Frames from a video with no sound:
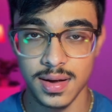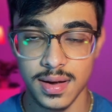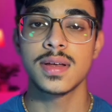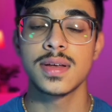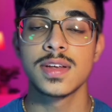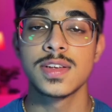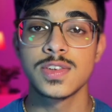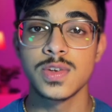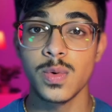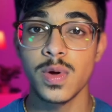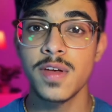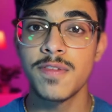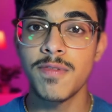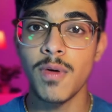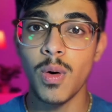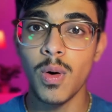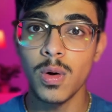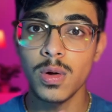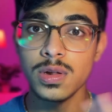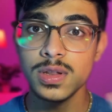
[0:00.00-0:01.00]
So if
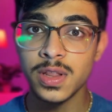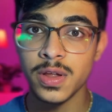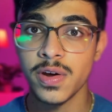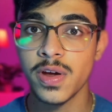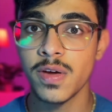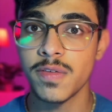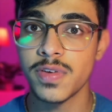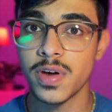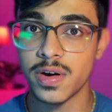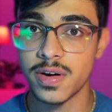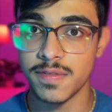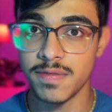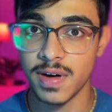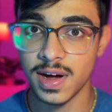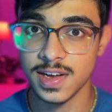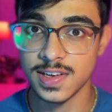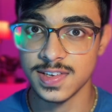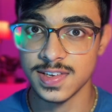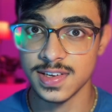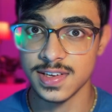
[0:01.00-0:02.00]
all 3 of your
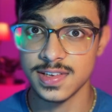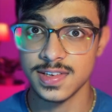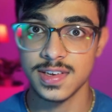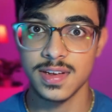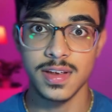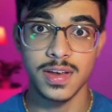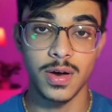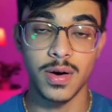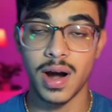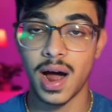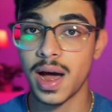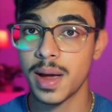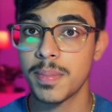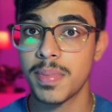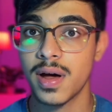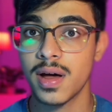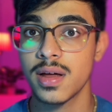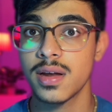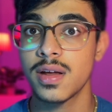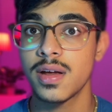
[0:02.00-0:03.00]
devices, your
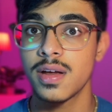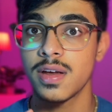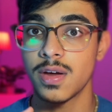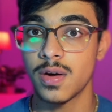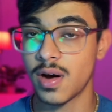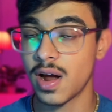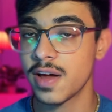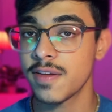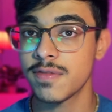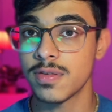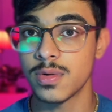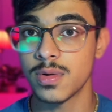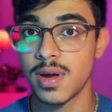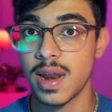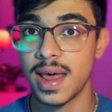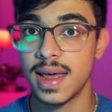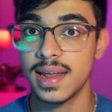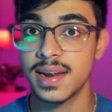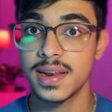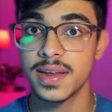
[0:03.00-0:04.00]
iPad, your iPhone,
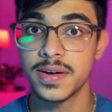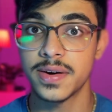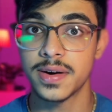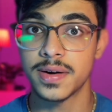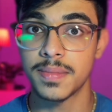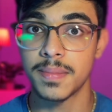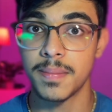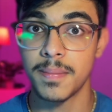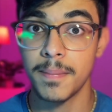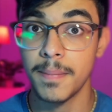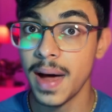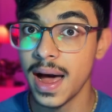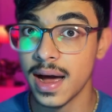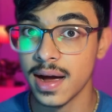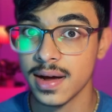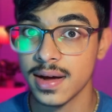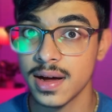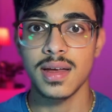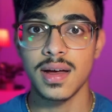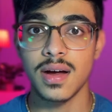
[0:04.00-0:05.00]
and your
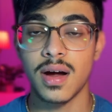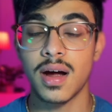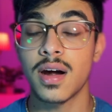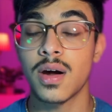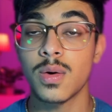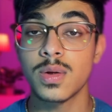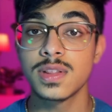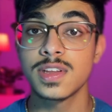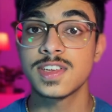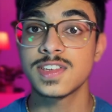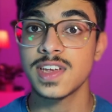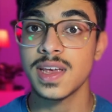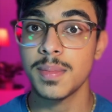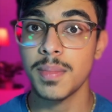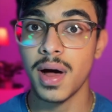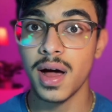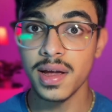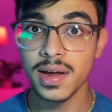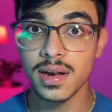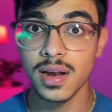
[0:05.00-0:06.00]
Mac, are on the same
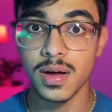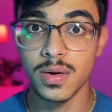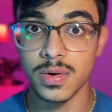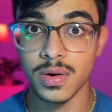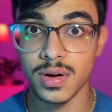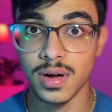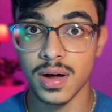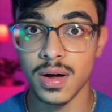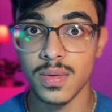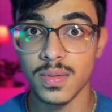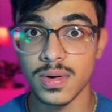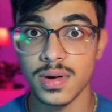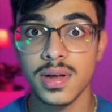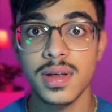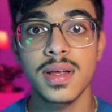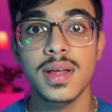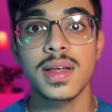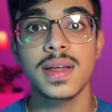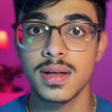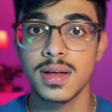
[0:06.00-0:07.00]
iCloud account,
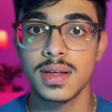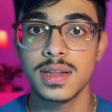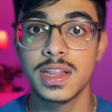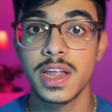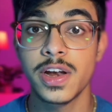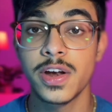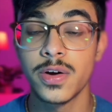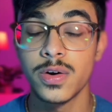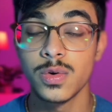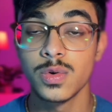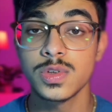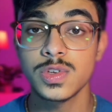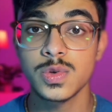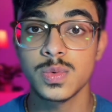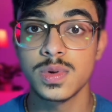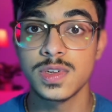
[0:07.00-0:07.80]
then your notes will